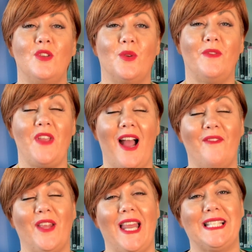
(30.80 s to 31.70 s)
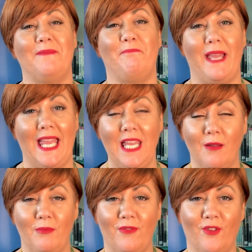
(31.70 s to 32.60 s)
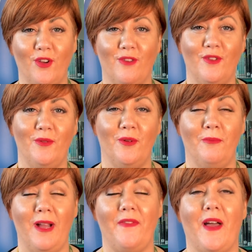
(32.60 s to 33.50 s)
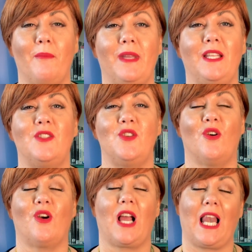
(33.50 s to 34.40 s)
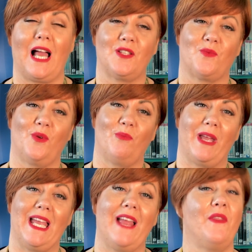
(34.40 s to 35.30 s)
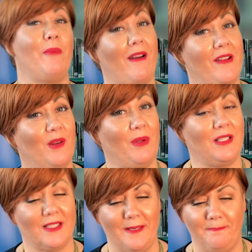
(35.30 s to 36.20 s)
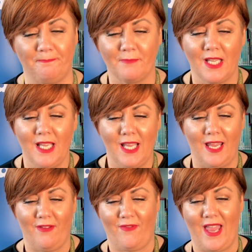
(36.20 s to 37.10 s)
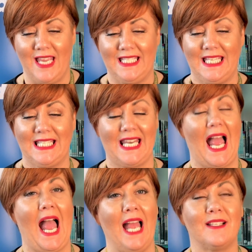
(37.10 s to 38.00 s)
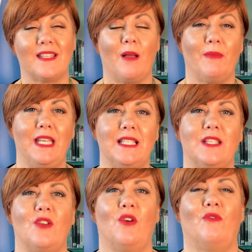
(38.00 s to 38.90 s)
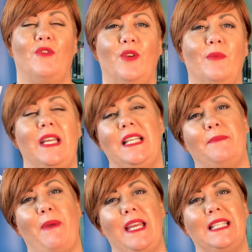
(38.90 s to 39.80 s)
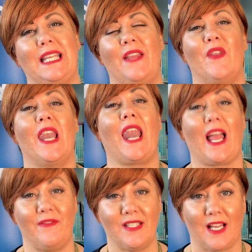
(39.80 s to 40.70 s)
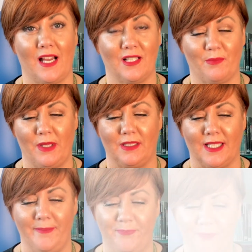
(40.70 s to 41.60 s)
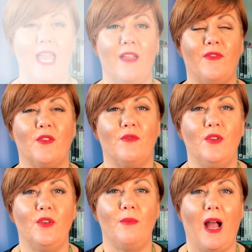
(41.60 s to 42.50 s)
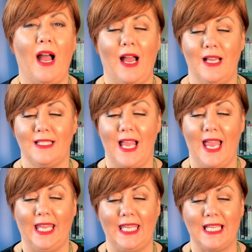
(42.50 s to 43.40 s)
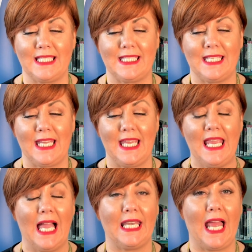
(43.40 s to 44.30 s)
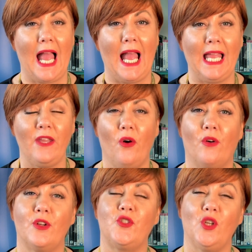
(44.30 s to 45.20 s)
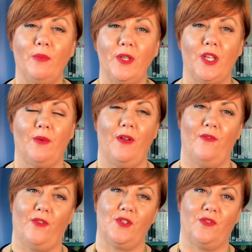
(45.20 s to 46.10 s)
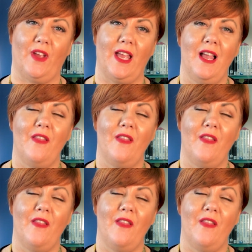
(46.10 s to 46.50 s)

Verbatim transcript: So if you have the letter B before your room number, that means your class will be in the Balliol building. If it is an S, that means your room is based in the Lifestyles building. If the room has a T, an A or a W in front of it,